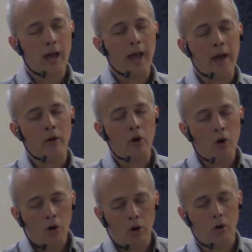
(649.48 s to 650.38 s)
at
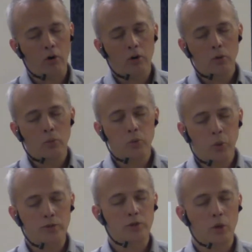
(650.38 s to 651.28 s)
all with
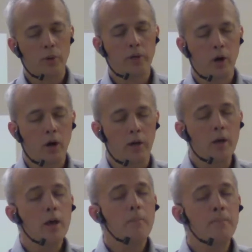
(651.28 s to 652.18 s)
what's going on.
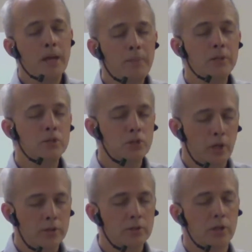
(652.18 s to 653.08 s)
Maybe it's
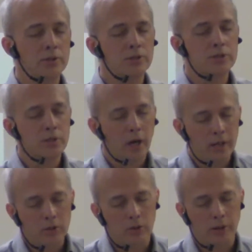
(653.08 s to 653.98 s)
just a
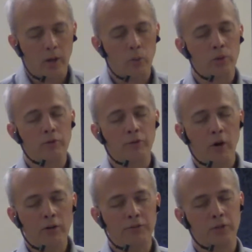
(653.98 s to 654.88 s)
cycle that we're
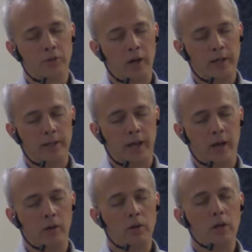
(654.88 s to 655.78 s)
involved in right
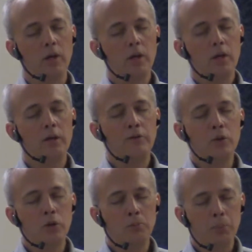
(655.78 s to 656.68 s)
now. If you
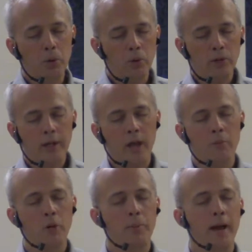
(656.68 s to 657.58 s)
can pull the
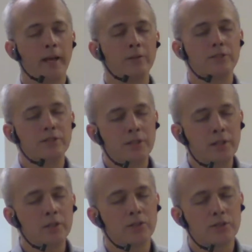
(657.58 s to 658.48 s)
camera back and
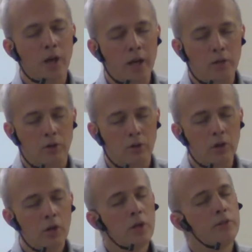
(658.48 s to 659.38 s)
see the
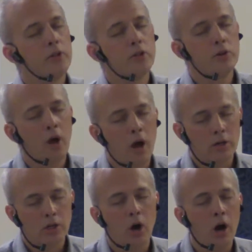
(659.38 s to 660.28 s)
cycle, then you're
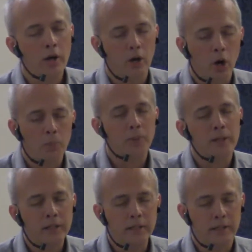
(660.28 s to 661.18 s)
not caught up
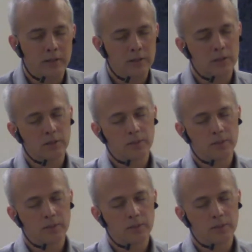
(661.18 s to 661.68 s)
in it.